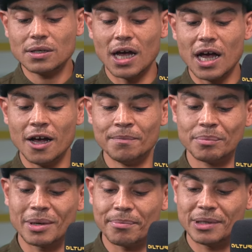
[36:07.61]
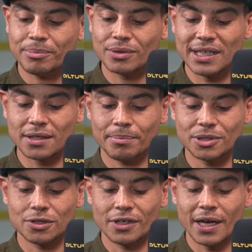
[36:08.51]
Black people need an
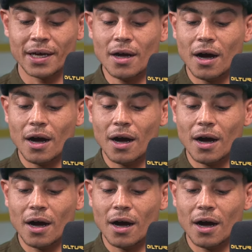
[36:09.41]
opportunity.